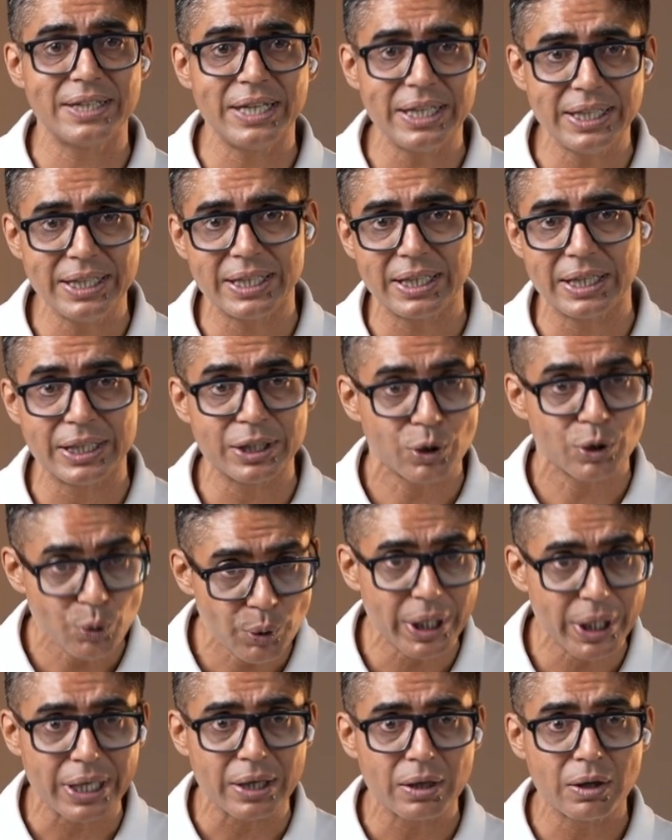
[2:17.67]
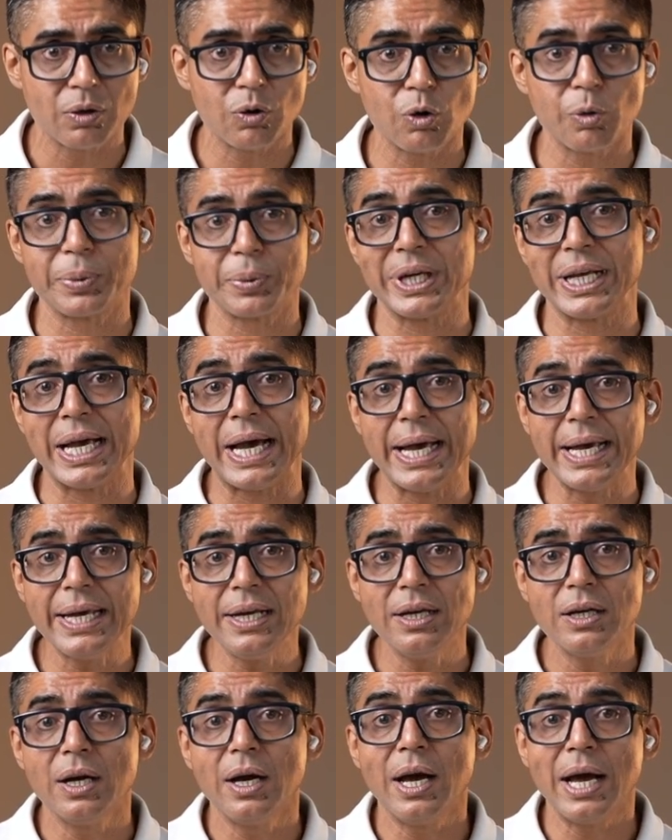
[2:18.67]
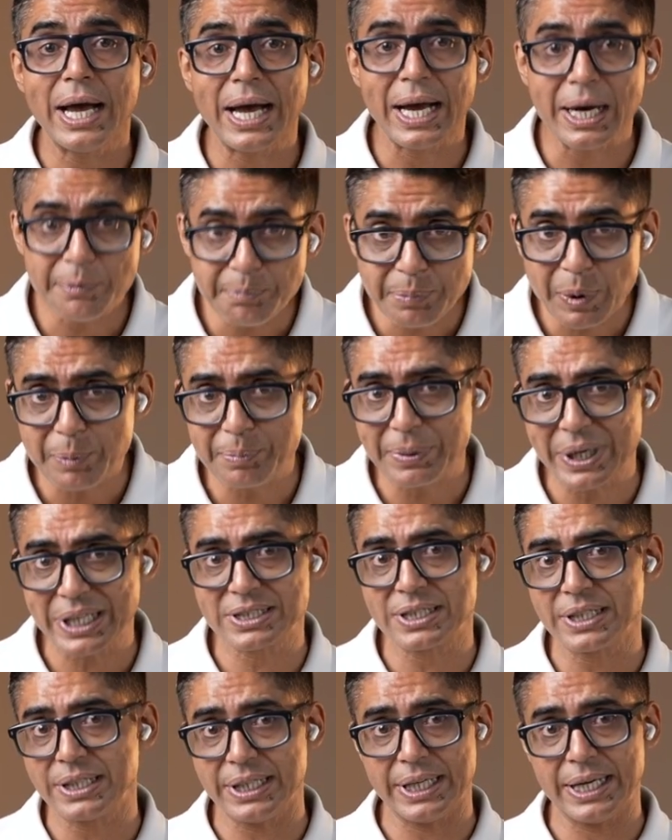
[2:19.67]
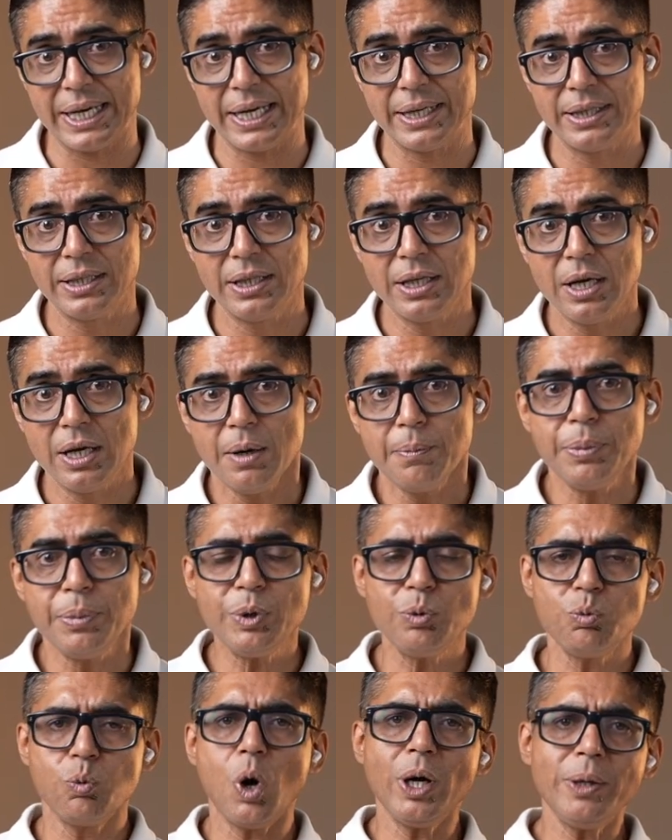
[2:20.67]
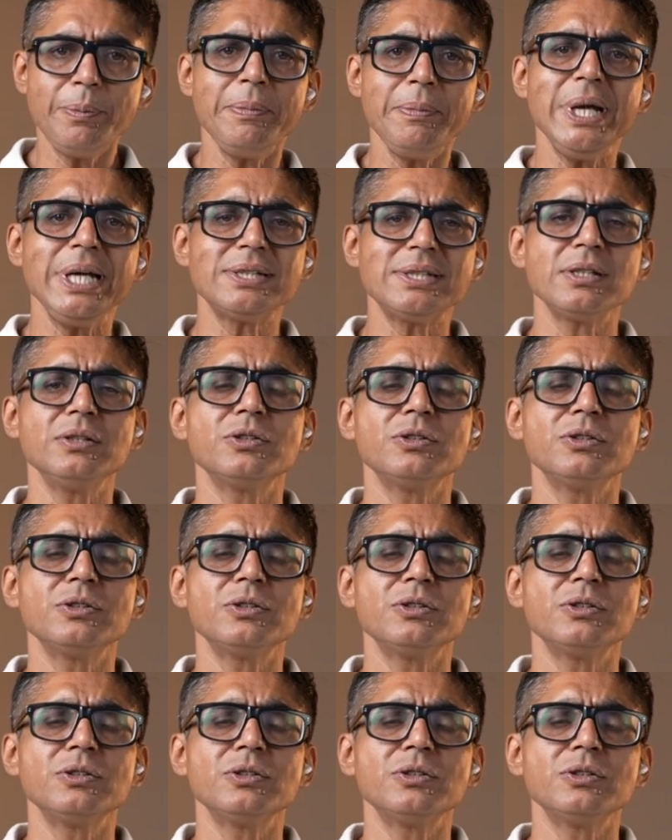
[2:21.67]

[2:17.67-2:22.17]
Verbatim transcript: in India, including OpenAI and Perplexity AI. But what makes